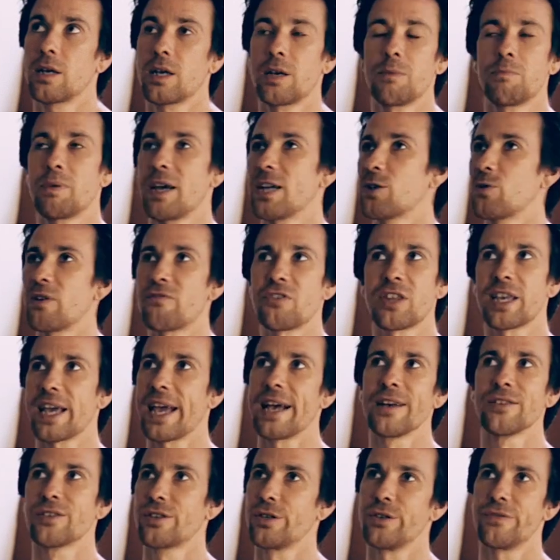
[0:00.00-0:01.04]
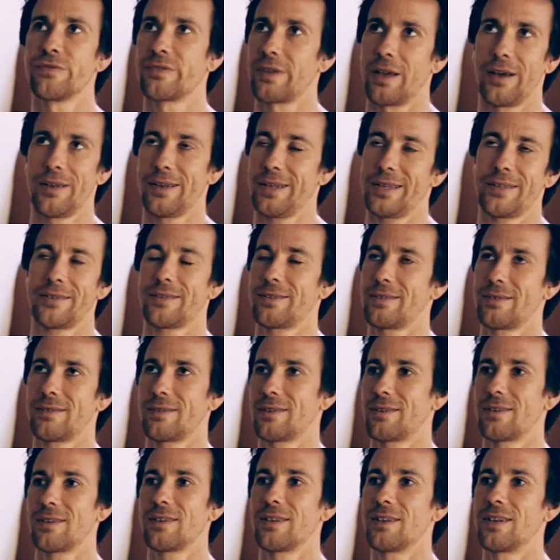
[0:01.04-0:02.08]
compared to everything else you've done, it's,
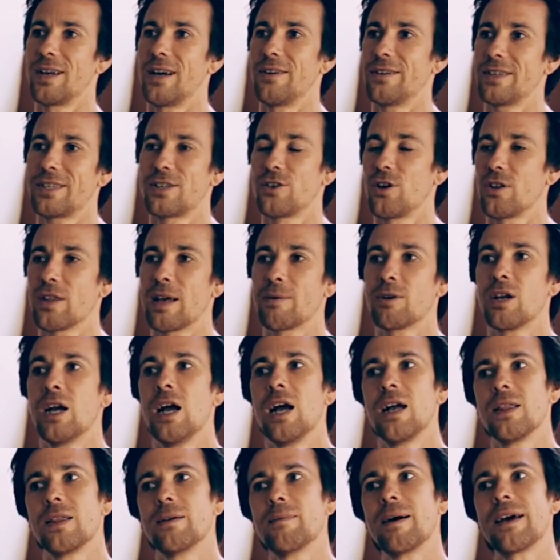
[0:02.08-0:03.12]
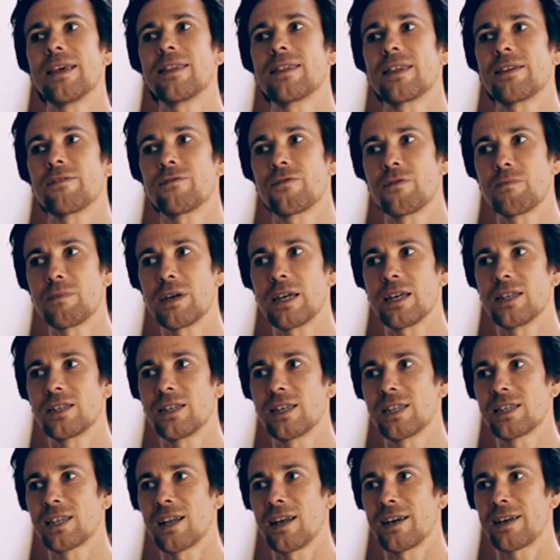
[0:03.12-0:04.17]
you know, it's not that. The main thing for me is
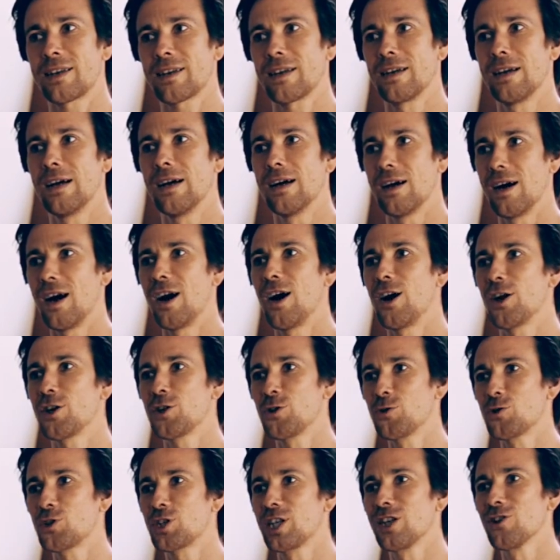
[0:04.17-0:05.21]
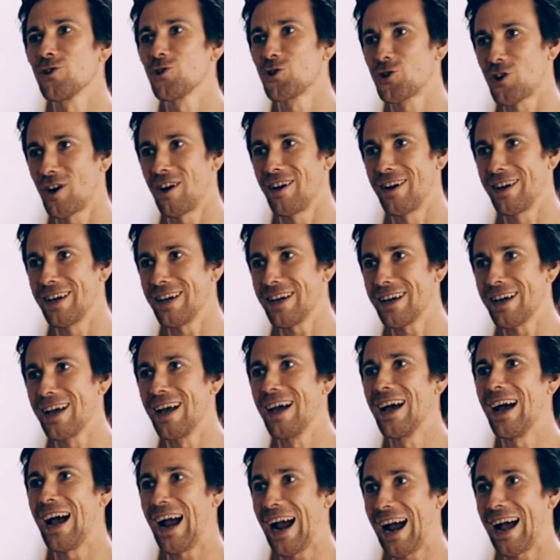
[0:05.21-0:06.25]
it's like, are you still trying
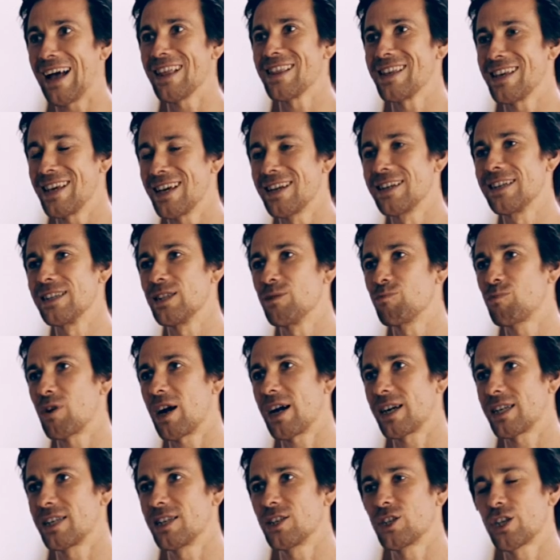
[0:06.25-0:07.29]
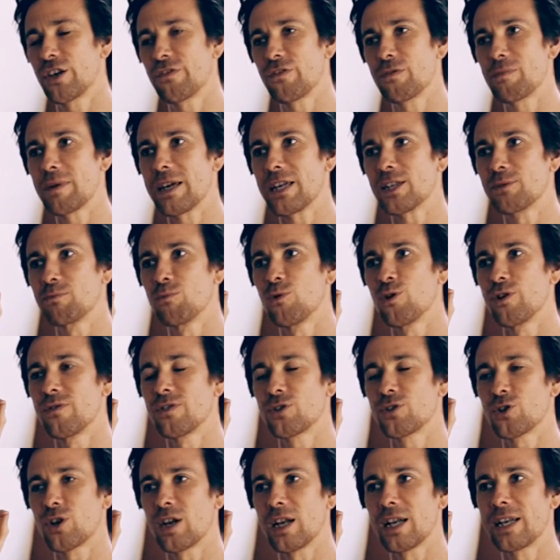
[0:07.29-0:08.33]
at the end of the practice? So for me, it's more of
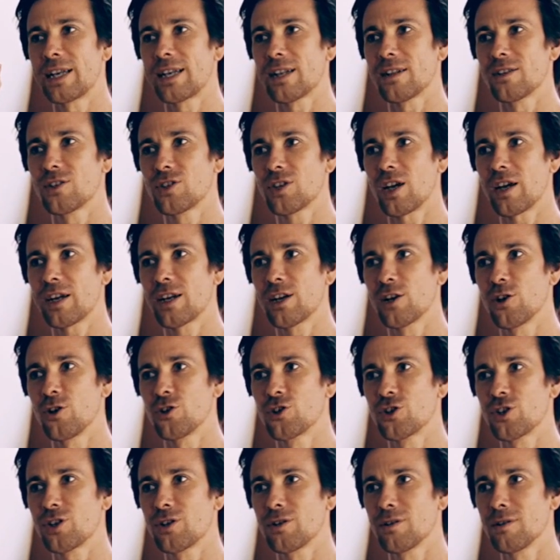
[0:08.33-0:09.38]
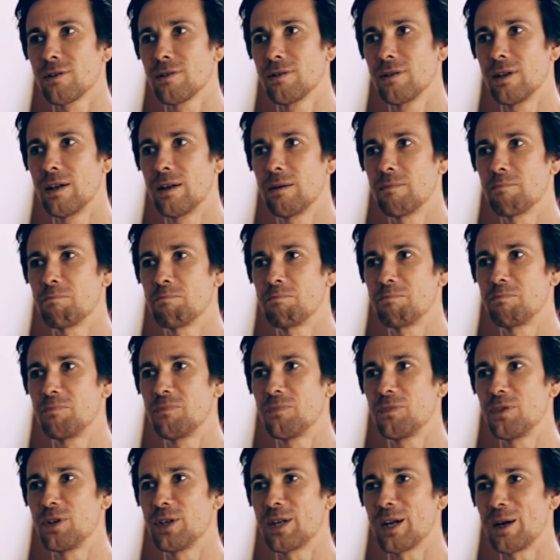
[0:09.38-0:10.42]
a sort of little psychological,
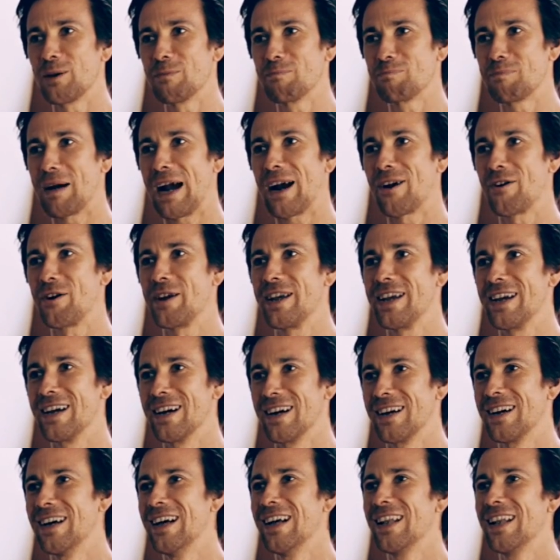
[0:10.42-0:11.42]
you know, barrier.